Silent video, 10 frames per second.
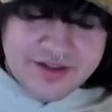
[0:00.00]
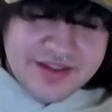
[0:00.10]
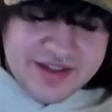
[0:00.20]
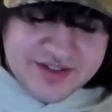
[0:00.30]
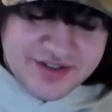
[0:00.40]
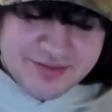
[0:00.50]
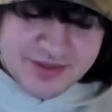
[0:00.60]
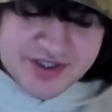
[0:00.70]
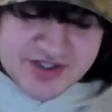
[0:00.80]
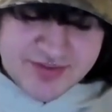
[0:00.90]
Thanks so
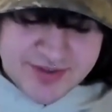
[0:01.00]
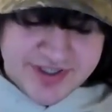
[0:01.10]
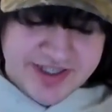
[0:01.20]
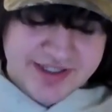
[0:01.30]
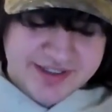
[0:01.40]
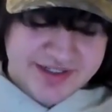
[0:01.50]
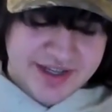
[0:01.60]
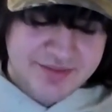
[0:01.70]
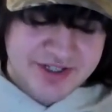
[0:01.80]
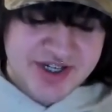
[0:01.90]
much for taking the
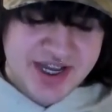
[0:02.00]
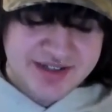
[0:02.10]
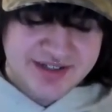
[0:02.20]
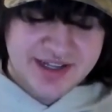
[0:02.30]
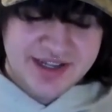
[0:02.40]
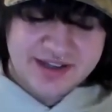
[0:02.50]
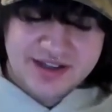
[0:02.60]
time to chat today.